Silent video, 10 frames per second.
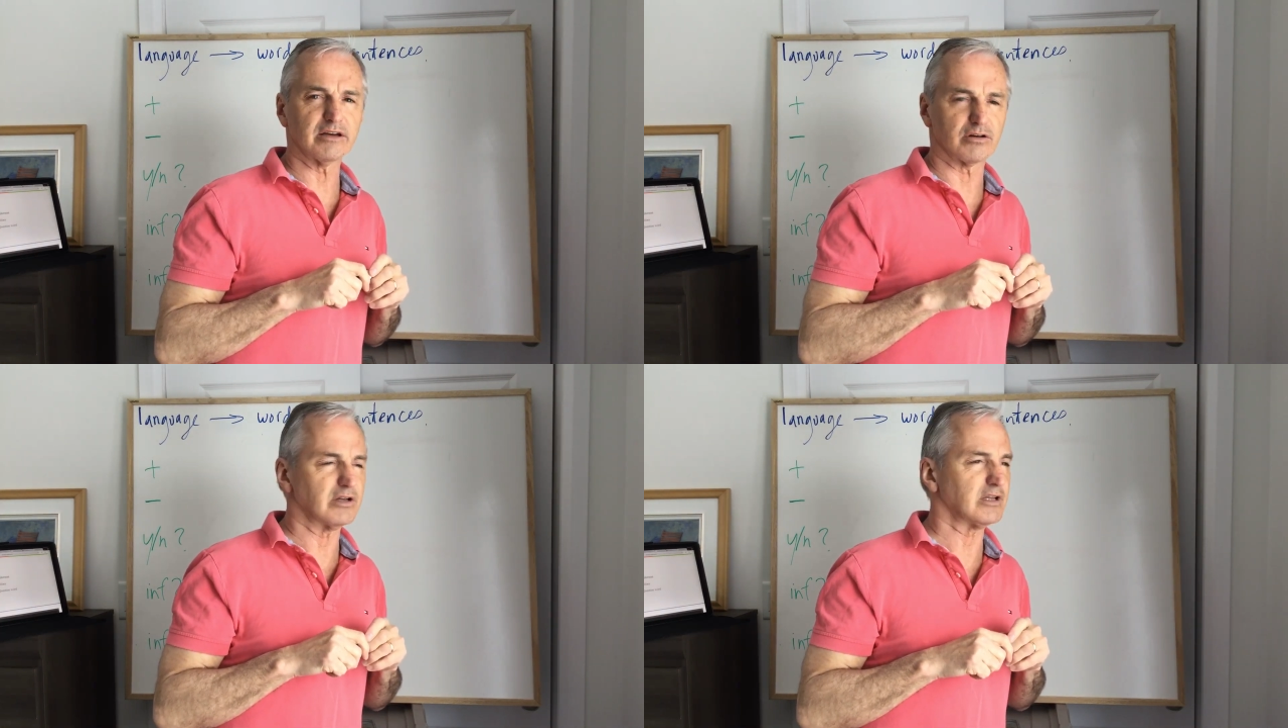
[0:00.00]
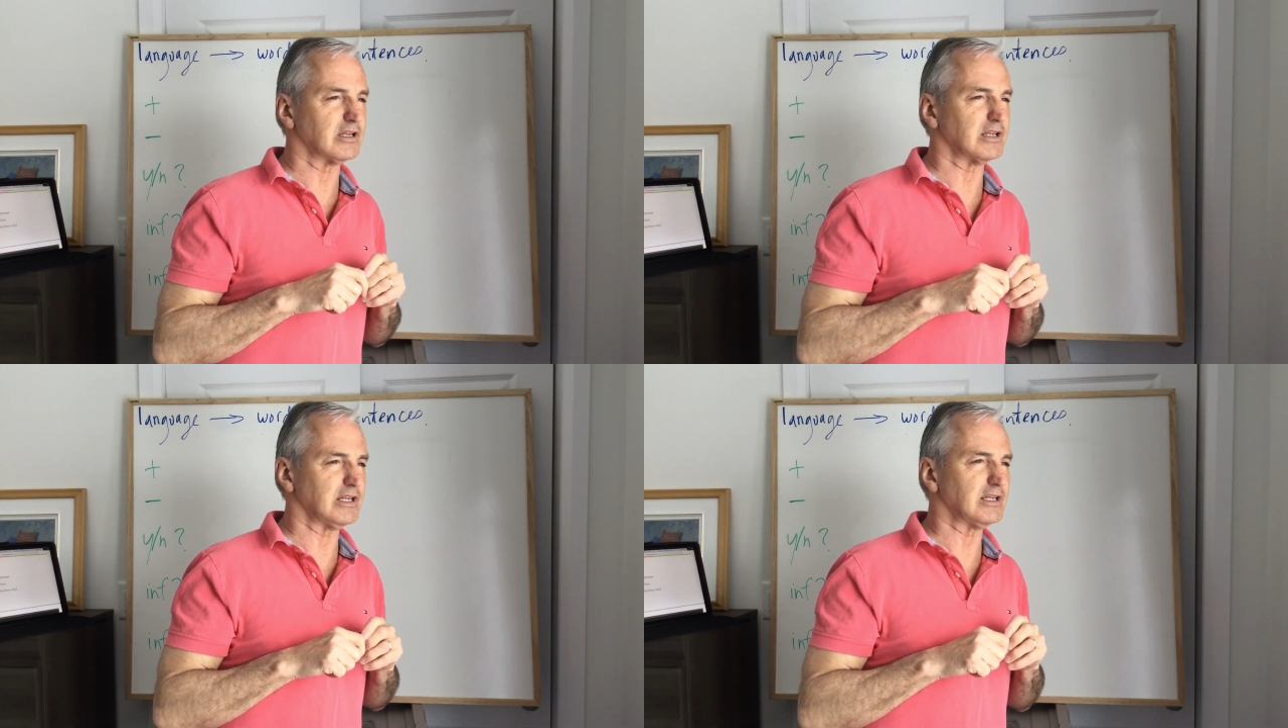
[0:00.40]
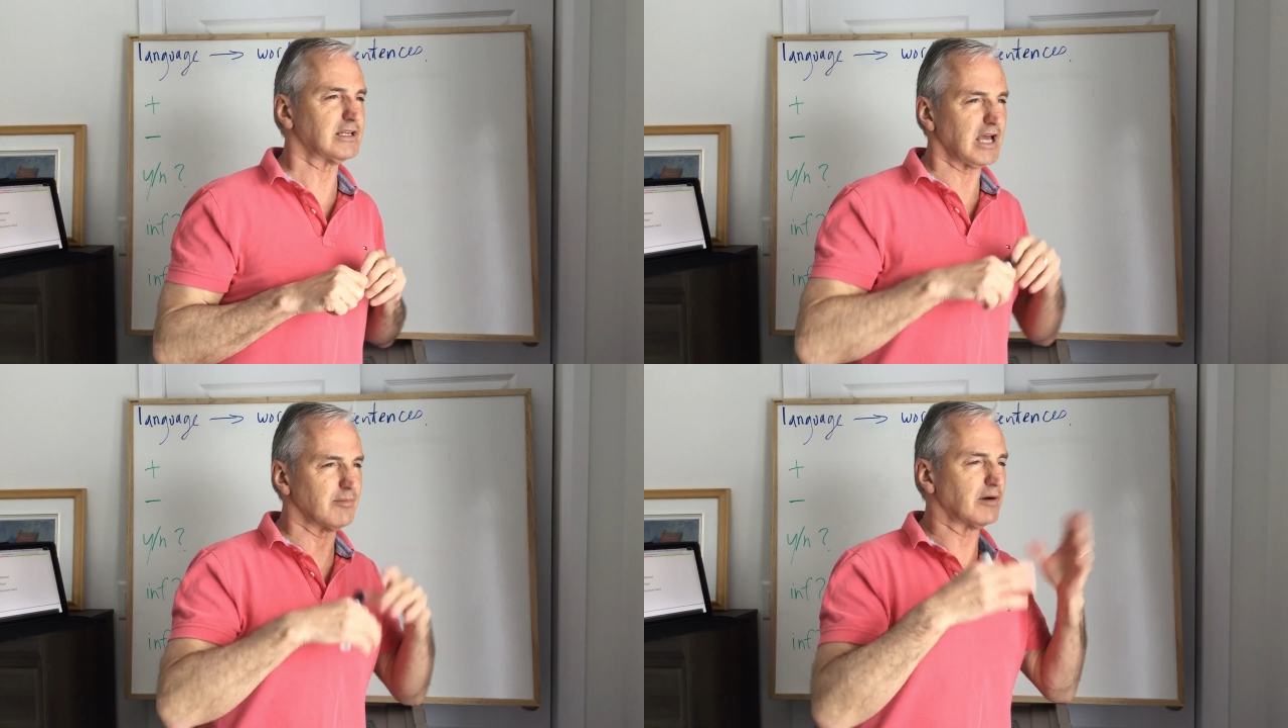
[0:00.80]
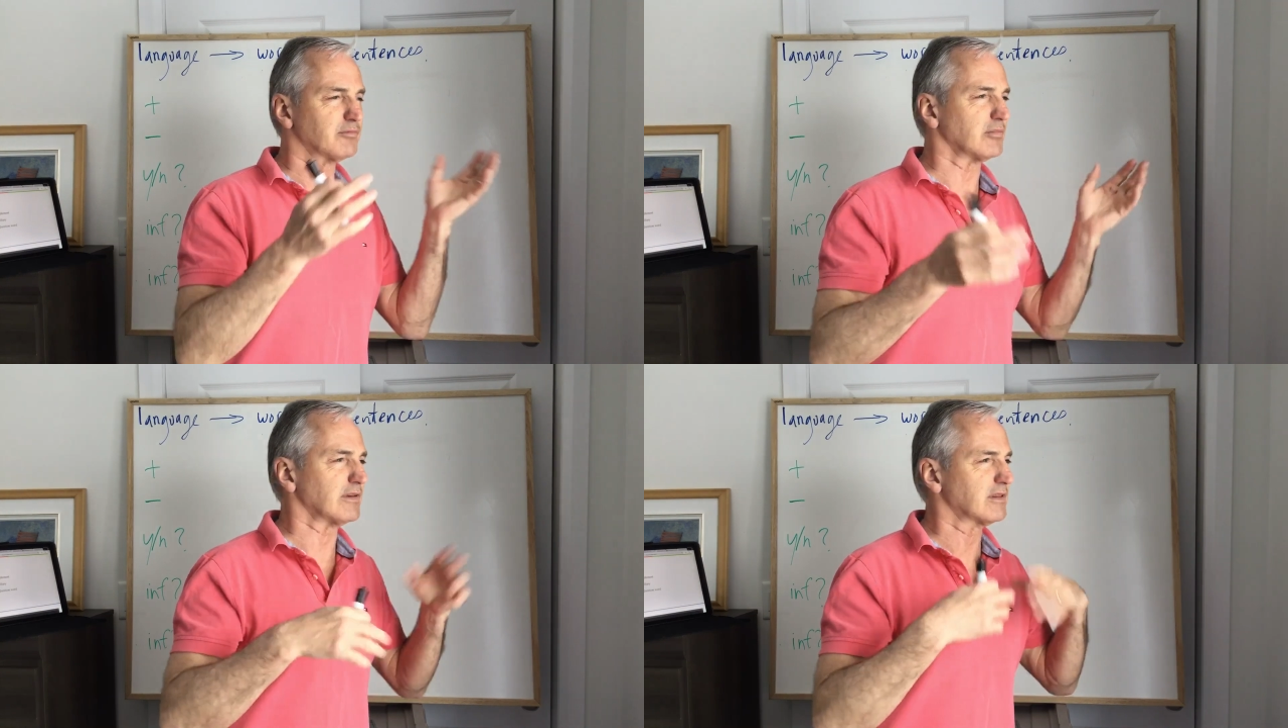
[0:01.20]
or he came
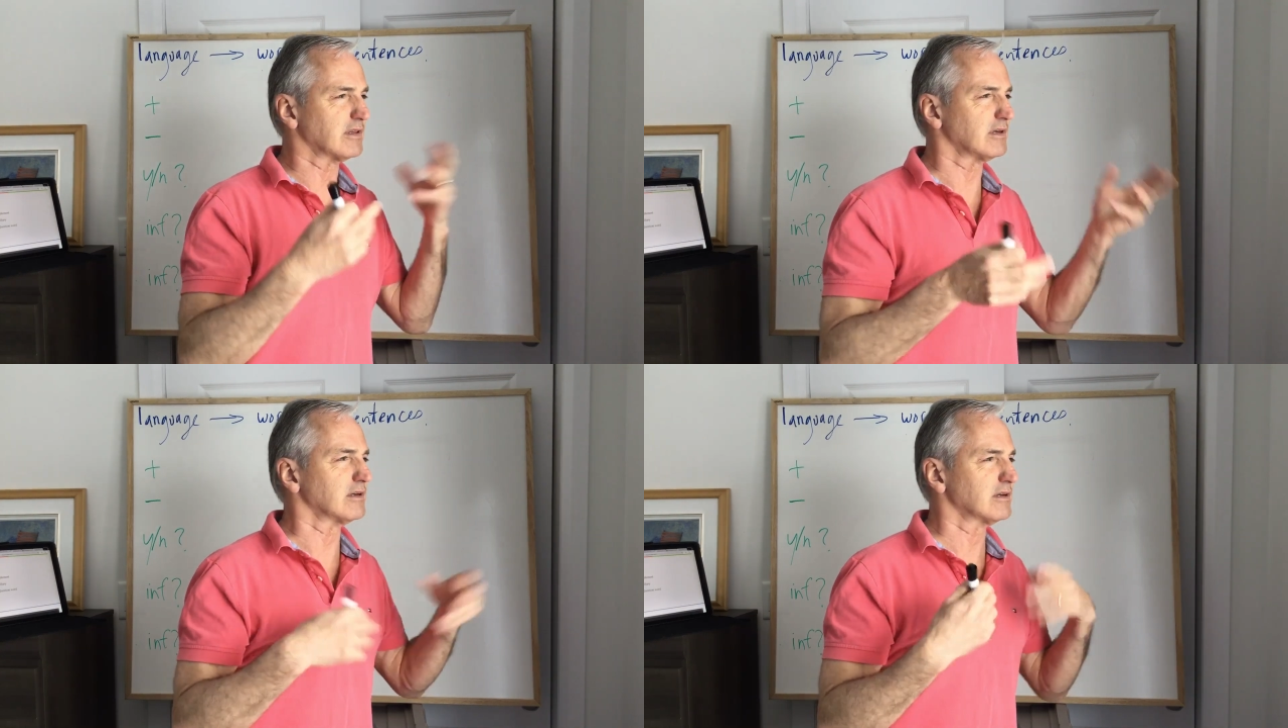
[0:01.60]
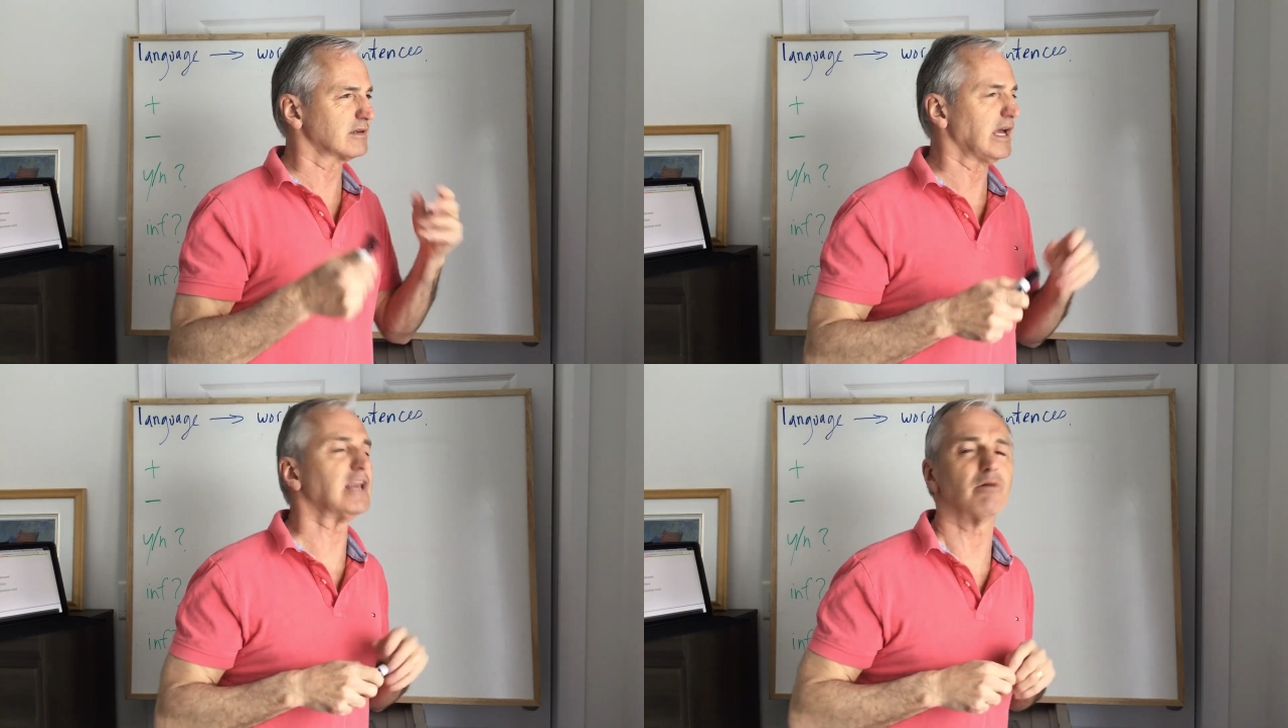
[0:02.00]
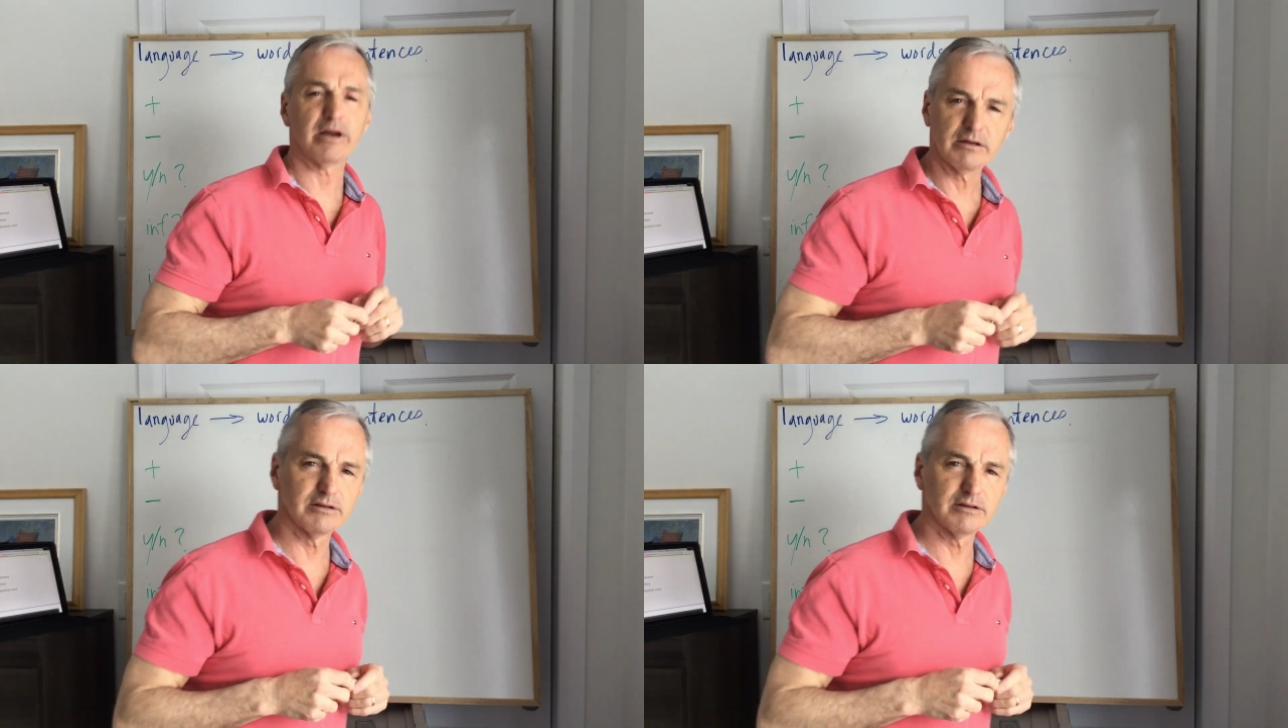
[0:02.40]
up with, anyway,